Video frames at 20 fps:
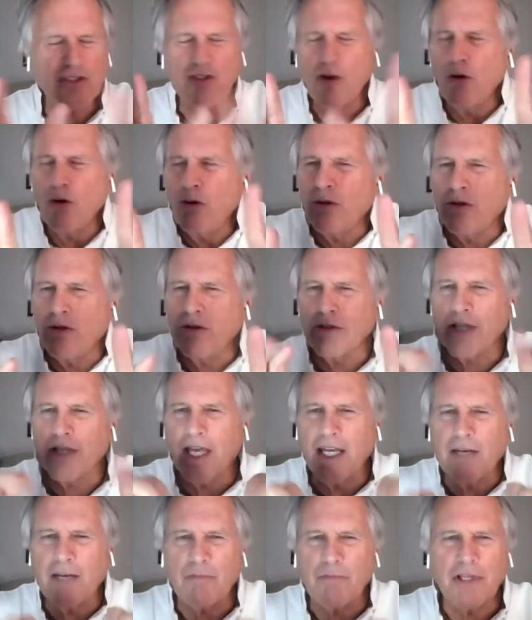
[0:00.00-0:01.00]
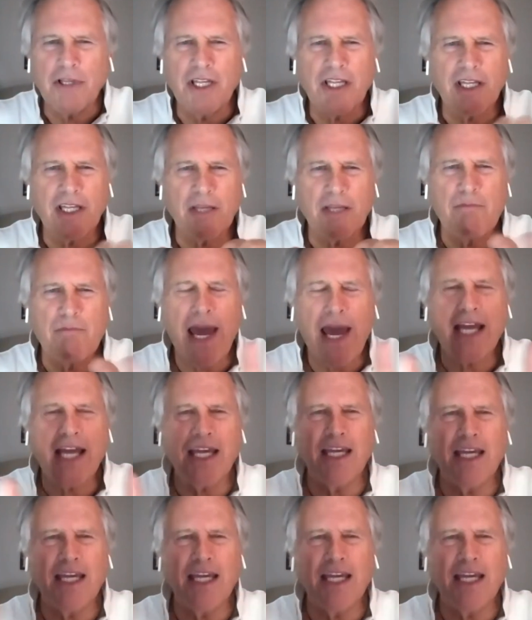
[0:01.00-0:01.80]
soul getting completely back